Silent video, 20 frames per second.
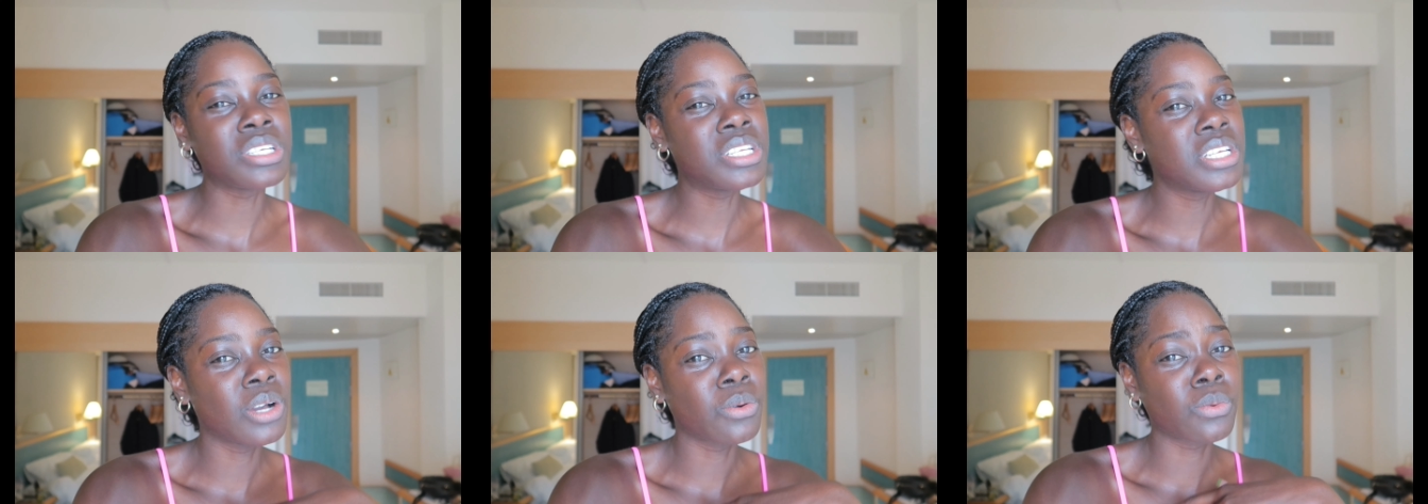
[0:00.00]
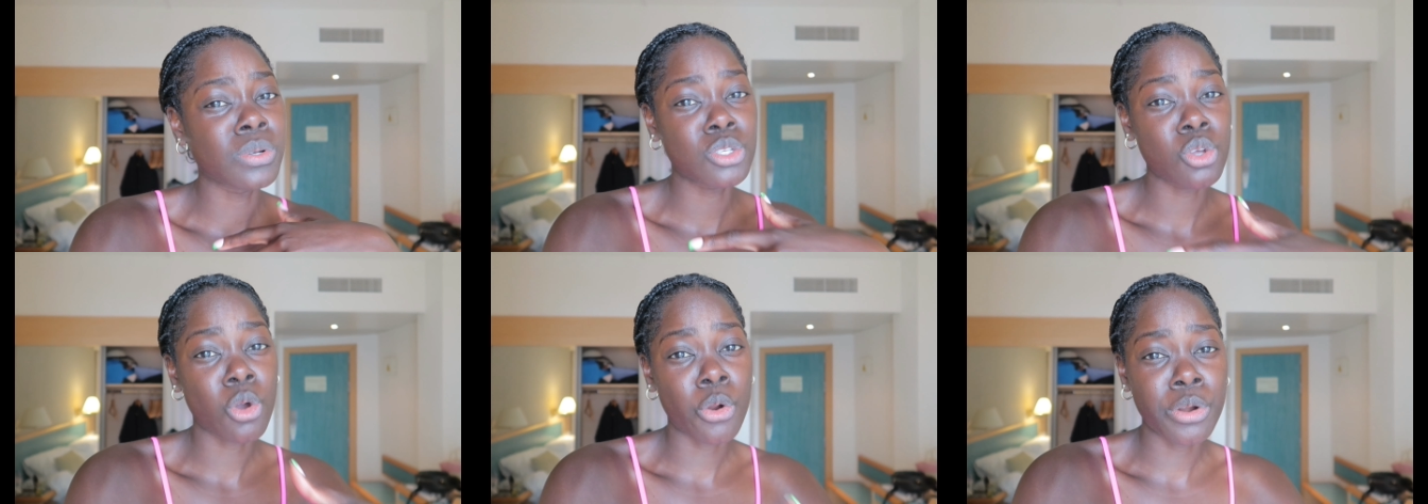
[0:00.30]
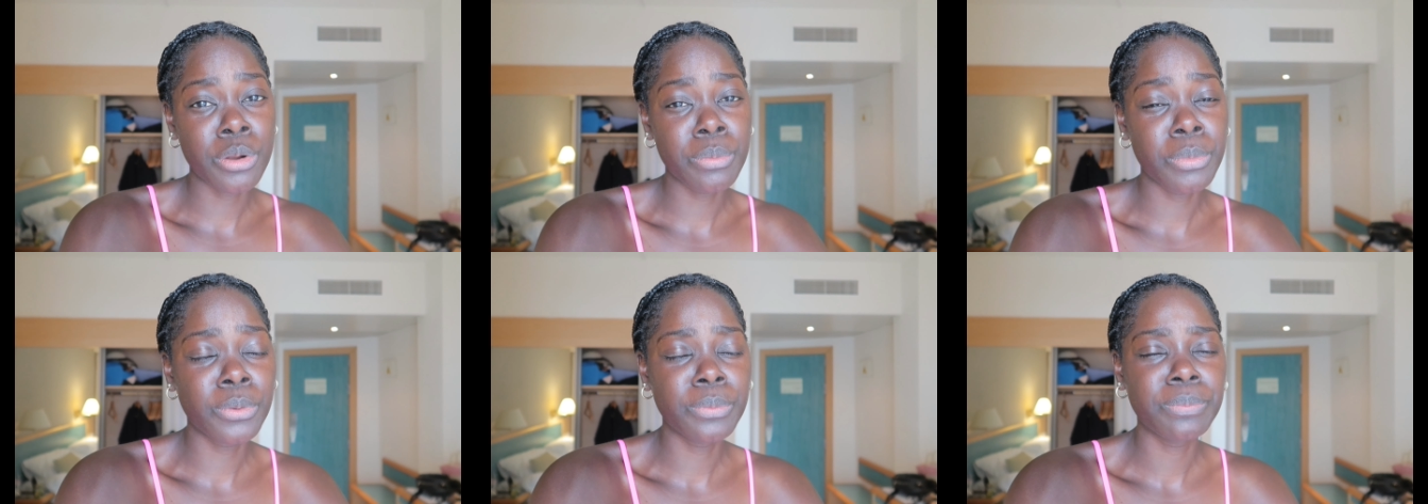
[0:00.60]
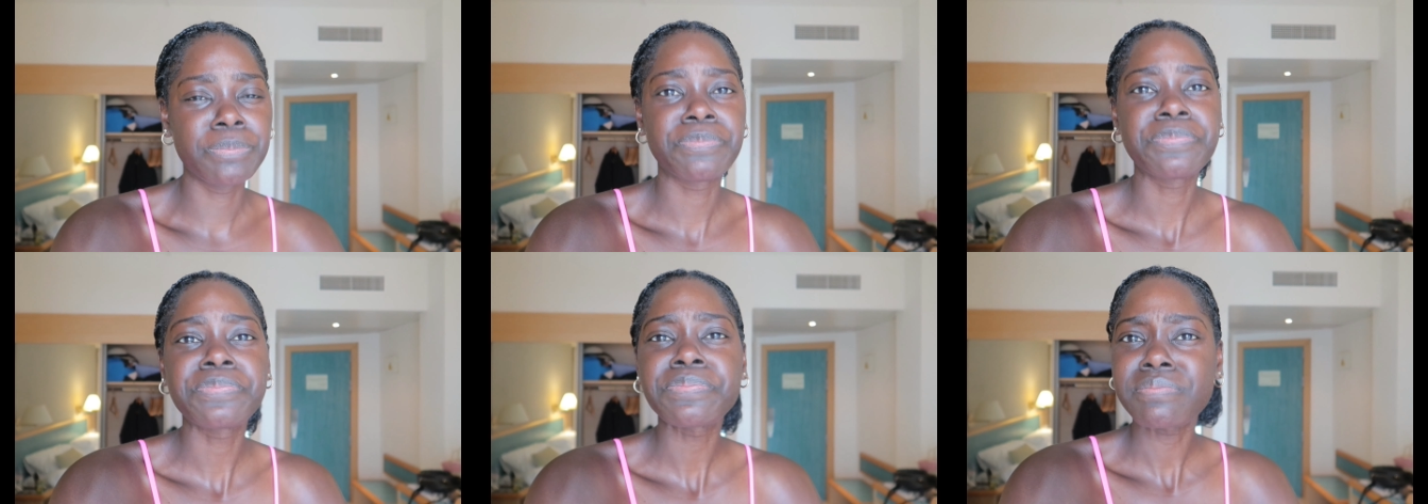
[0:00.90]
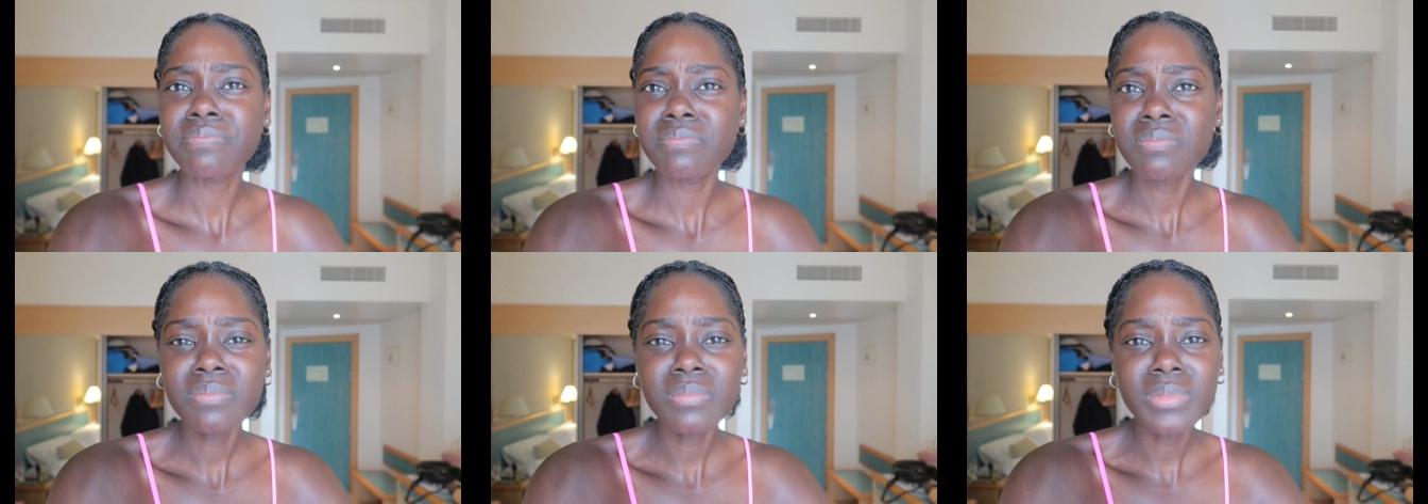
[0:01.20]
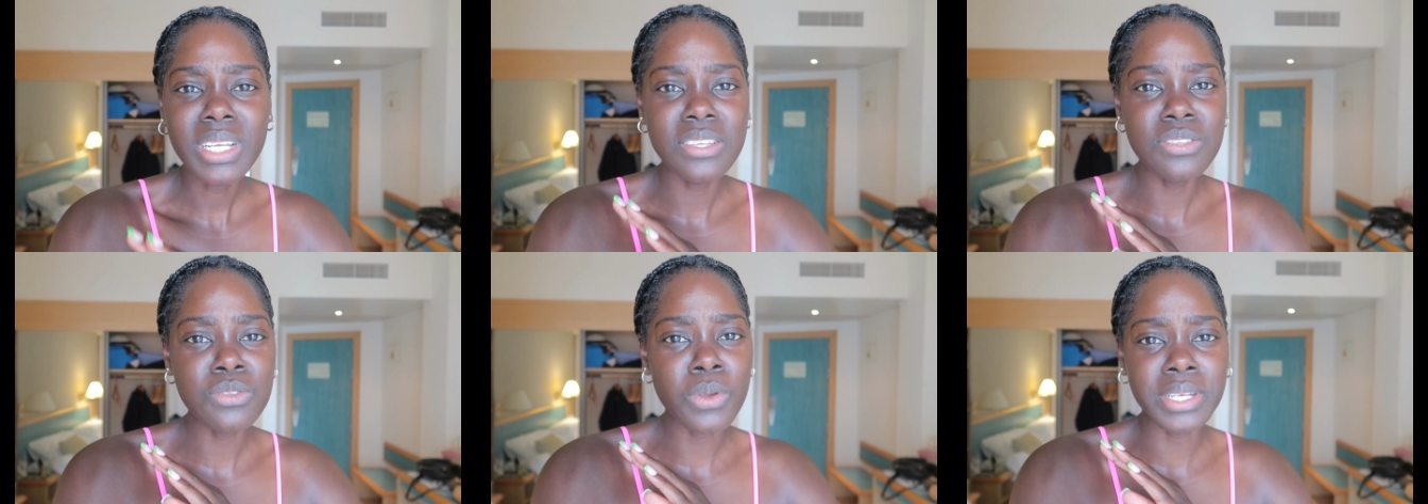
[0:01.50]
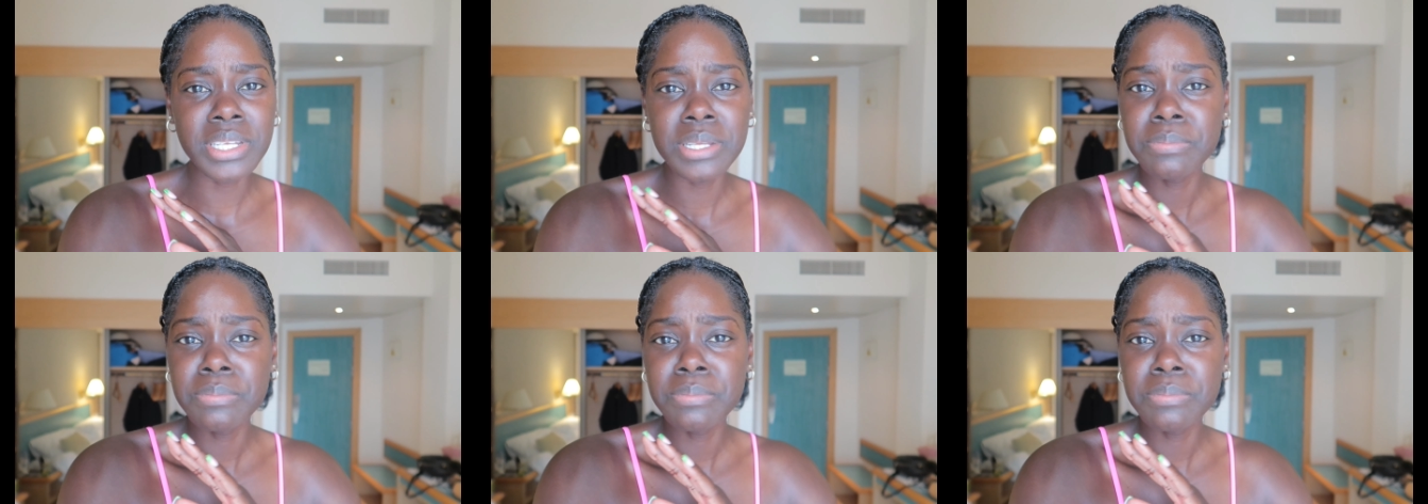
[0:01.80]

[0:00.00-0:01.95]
Dinner was horrible, so I